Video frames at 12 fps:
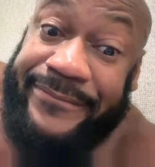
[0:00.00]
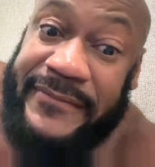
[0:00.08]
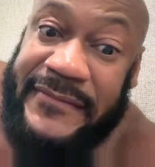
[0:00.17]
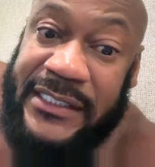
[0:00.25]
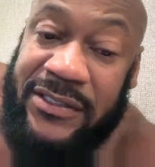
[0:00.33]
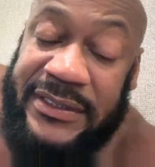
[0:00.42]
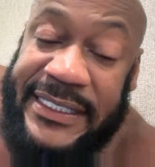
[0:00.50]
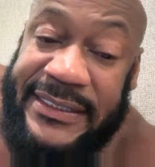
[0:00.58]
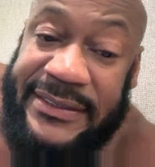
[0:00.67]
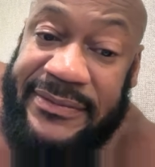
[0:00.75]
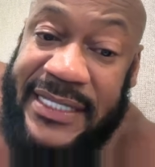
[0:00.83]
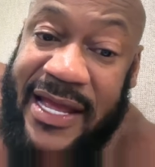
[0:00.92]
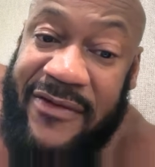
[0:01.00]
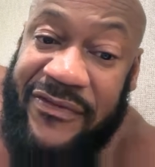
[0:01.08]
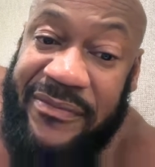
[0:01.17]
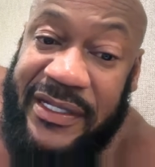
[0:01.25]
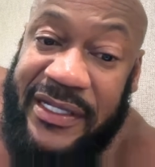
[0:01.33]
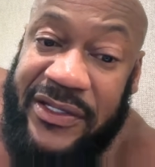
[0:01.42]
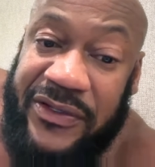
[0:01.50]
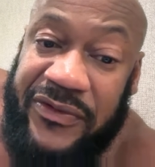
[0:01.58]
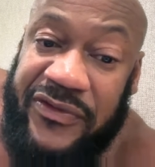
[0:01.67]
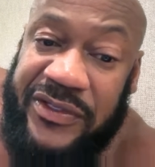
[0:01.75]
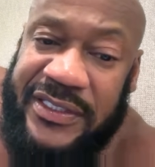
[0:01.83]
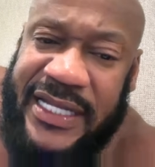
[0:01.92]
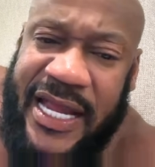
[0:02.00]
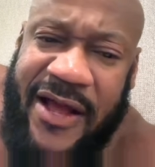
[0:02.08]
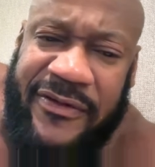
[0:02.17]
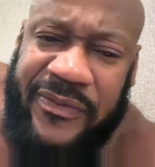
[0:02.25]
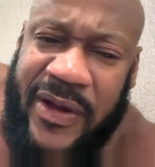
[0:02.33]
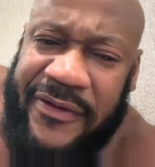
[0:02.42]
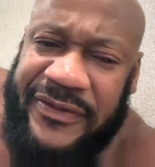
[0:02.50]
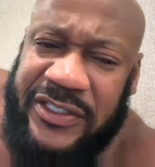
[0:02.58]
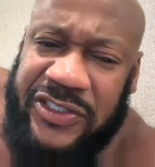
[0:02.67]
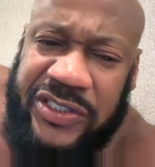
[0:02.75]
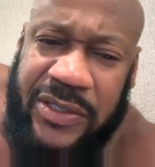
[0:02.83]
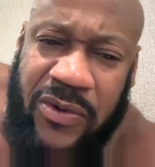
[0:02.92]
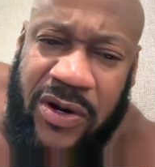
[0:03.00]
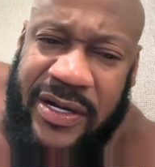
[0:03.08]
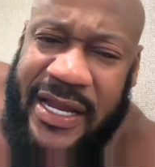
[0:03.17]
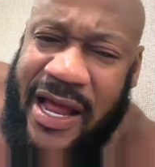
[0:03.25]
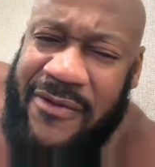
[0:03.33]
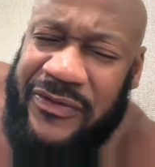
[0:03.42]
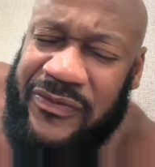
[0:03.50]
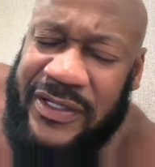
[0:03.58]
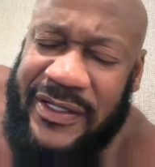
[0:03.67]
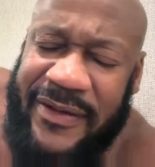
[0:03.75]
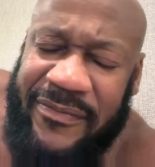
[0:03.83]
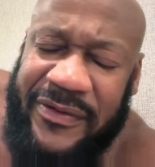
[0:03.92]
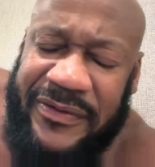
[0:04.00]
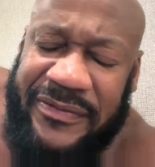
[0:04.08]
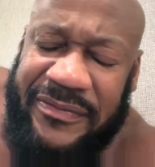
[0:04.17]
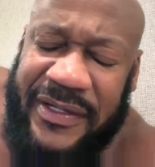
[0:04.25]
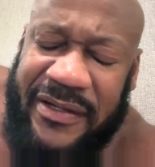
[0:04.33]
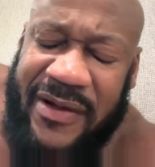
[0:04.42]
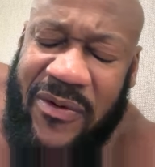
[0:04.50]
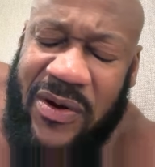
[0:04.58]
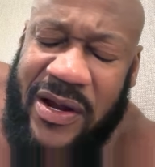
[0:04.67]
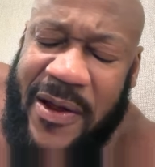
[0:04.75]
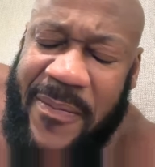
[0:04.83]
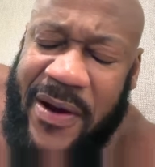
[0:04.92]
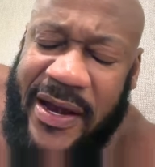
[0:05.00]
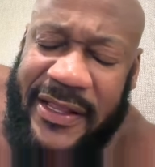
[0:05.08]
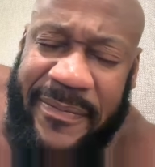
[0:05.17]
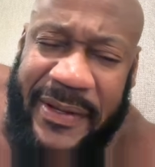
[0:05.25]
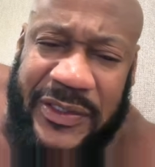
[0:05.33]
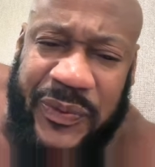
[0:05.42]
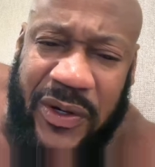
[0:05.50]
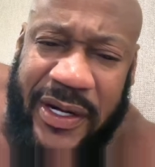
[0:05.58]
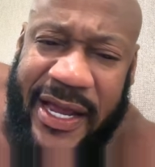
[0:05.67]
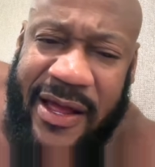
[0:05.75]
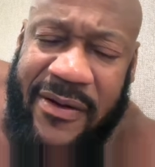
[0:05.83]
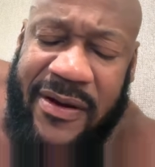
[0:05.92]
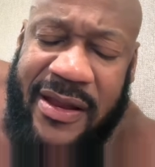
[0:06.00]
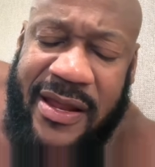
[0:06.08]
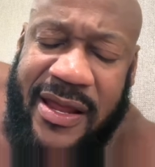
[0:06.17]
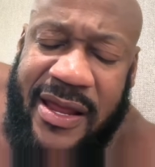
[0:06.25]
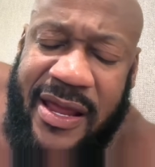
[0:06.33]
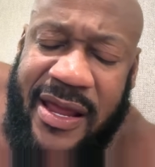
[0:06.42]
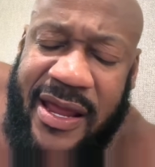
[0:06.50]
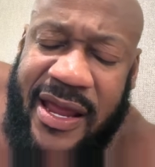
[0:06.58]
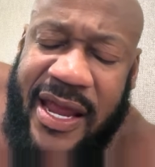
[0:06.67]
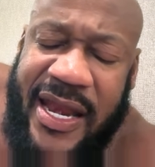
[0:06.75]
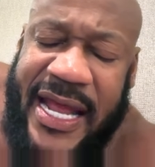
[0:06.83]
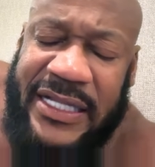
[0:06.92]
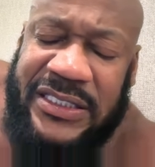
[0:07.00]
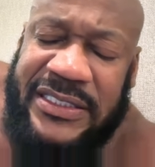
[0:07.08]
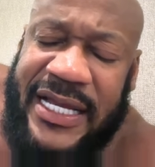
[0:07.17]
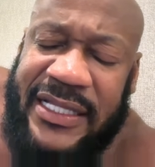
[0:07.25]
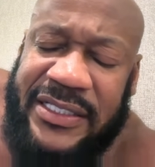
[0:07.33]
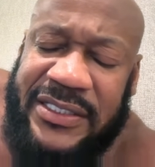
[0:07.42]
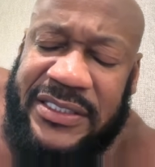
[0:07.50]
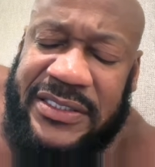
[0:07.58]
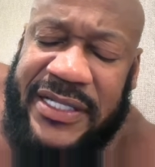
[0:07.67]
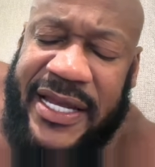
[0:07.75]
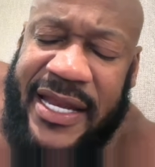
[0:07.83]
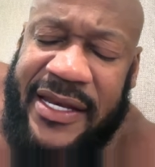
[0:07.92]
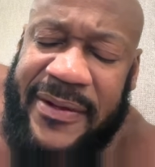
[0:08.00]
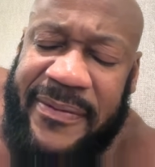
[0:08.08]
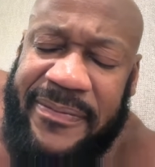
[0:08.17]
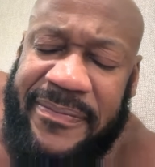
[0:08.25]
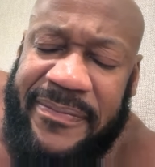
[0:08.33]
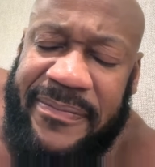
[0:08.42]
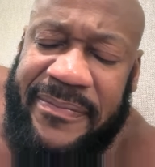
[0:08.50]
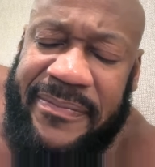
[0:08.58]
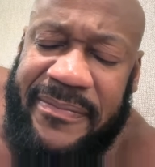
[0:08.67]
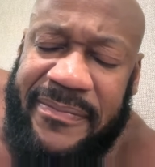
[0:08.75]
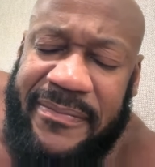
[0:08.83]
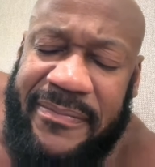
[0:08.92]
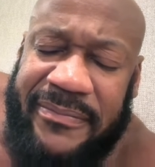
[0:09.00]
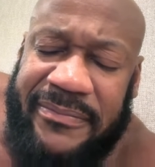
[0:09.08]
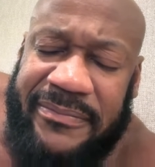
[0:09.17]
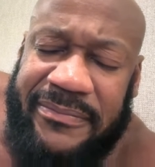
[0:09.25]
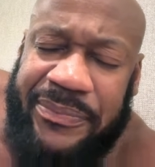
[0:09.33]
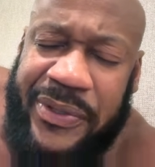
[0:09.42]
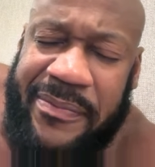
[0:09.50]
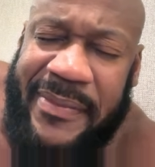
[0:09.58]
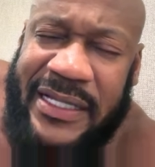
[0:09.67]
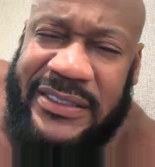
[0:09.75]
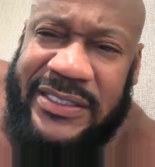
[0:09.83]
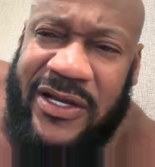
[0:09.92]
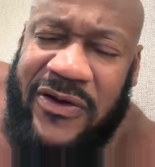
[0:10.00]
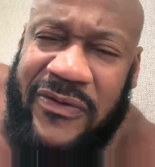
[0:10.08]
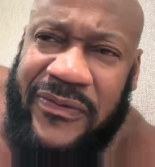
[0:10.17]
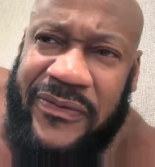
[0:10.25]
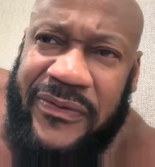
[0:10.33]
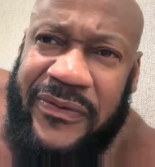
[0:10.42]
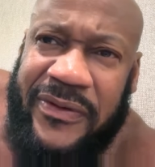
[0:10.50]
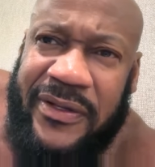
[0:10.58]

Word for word: it's gonna take some time for me to get used to. Today I was I was in the gym working out. I was me, was, me and my workout probably had the best workout, and I just had to just kind of put myself